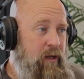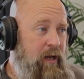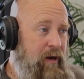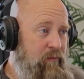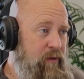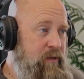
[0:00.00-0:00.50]

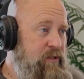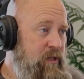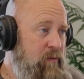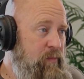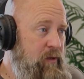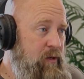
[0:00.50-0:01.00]
everything is
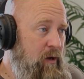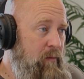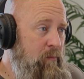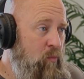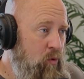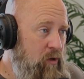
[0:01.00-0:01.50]
going to
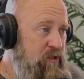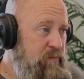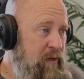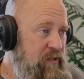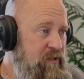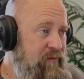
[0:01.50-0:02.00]
become more
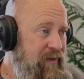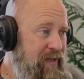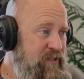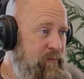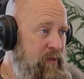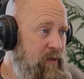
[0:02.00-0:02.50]
expensive
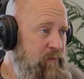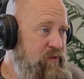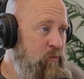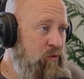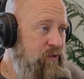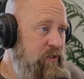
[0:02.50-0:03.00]
as it becomes
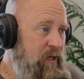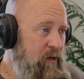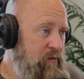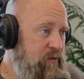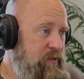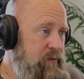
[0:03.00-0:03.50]
more
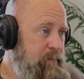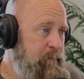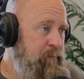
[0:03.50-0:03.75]
scarce.